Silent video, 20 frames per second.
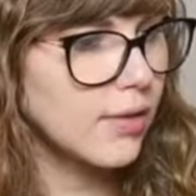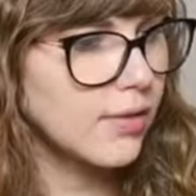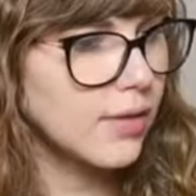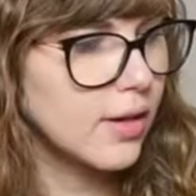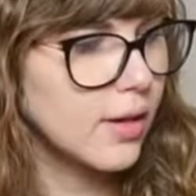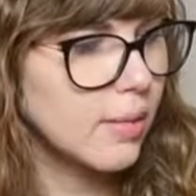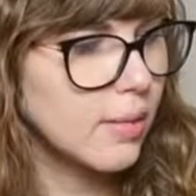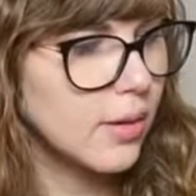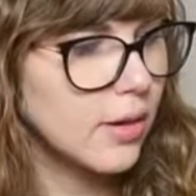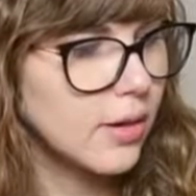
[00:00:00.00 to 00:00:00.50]

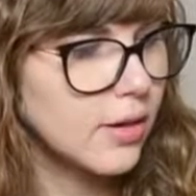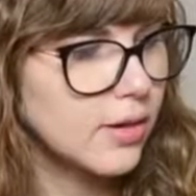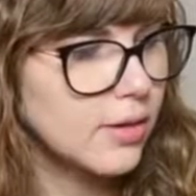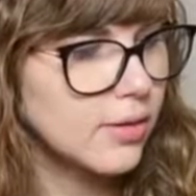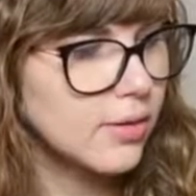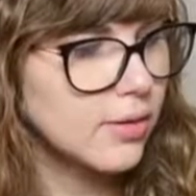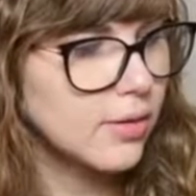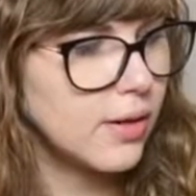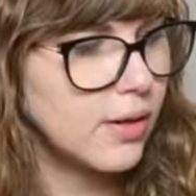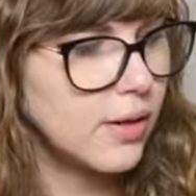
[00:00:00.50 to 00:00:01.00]
thing I'm gonna
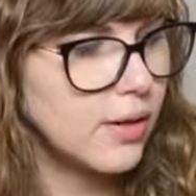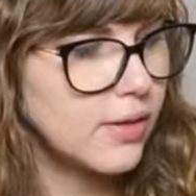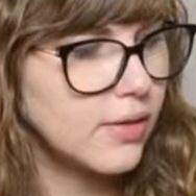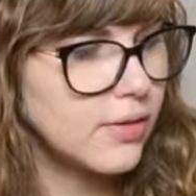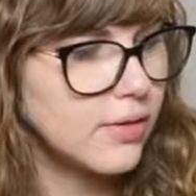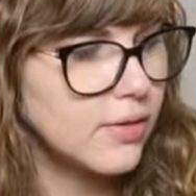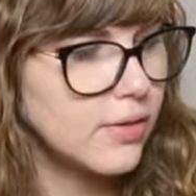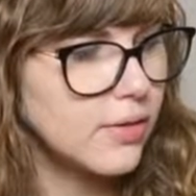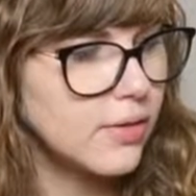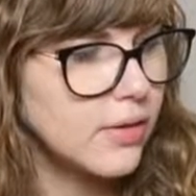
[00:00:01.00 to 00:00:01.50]
do
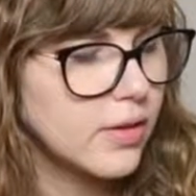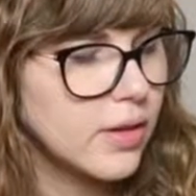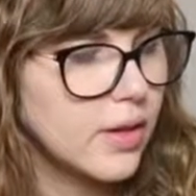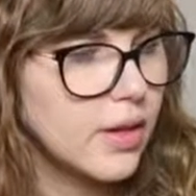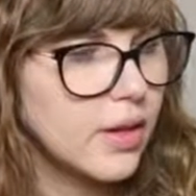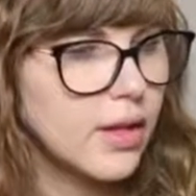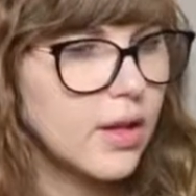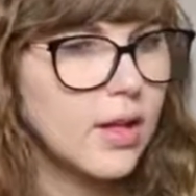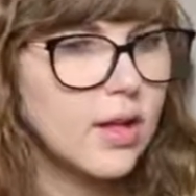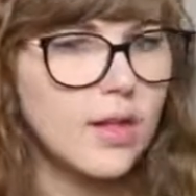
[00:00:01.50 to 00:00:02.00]
is
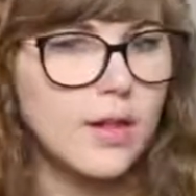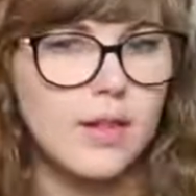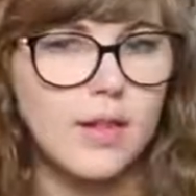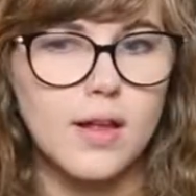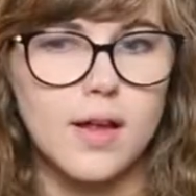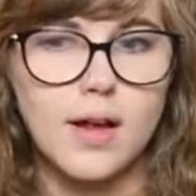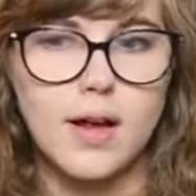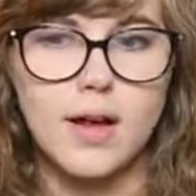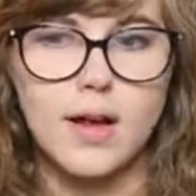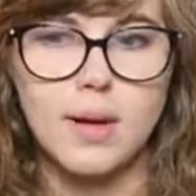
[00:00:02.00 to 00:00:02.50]

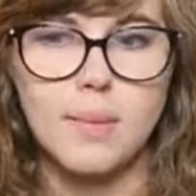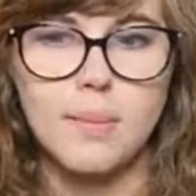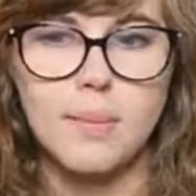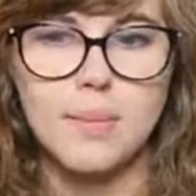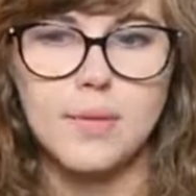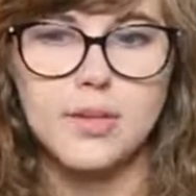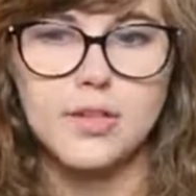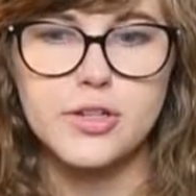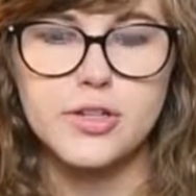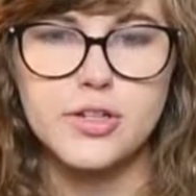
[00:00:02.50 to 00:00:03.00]

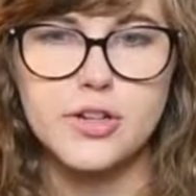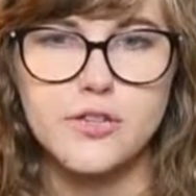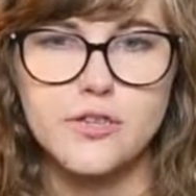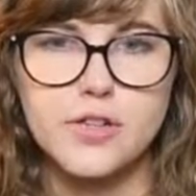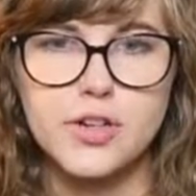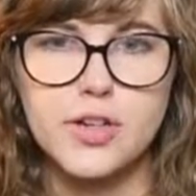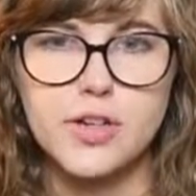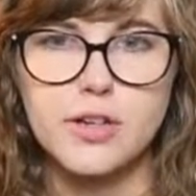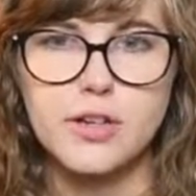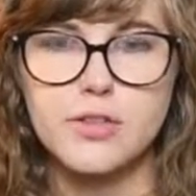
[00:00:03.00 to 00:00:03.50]

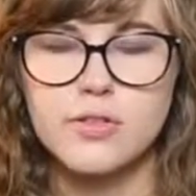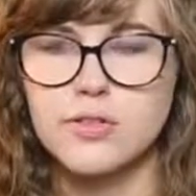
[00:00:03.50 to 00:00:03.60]
shifting.